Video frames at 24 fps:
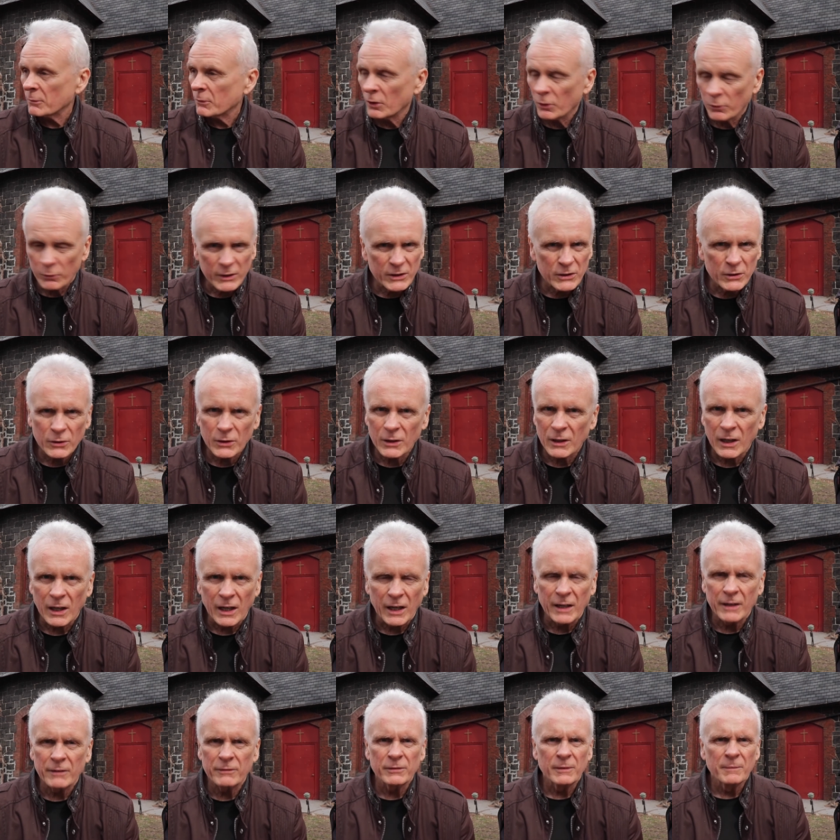I'm going to redo it
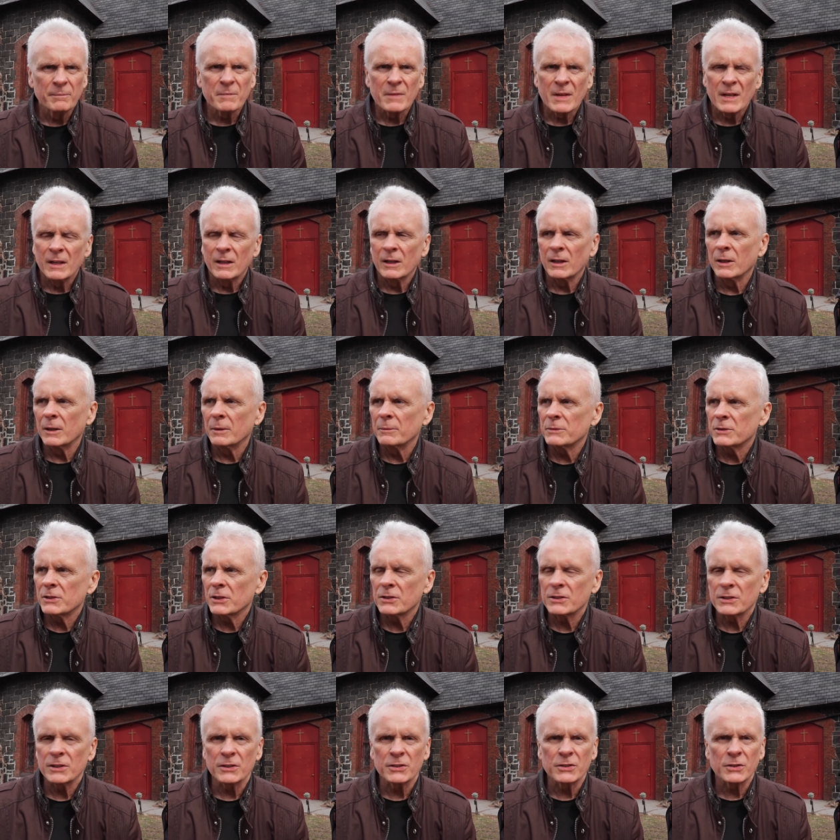live um,
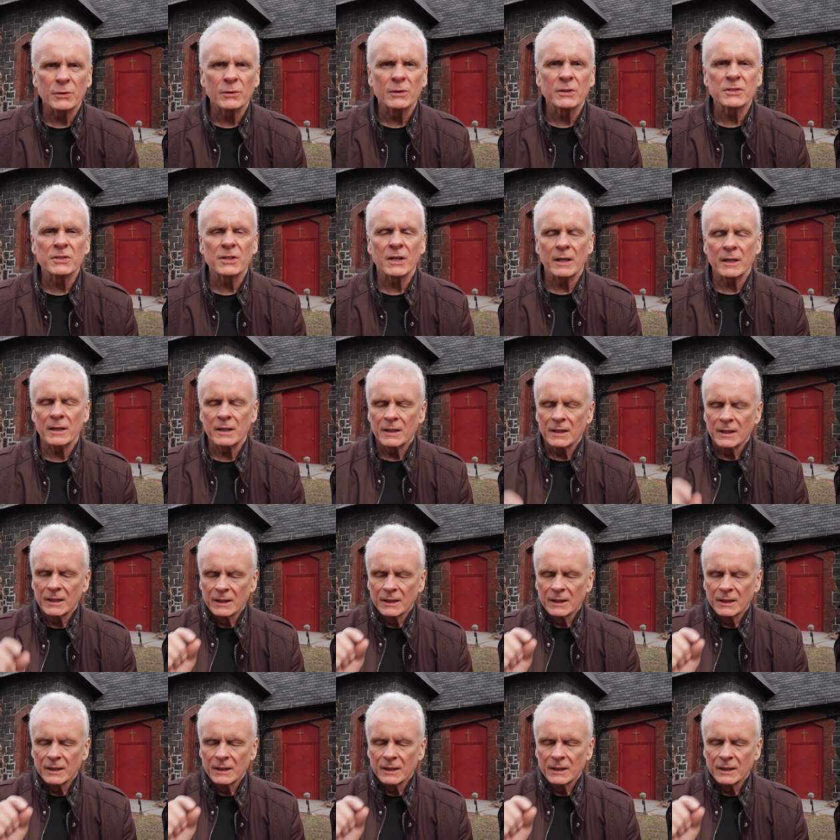just as soon as I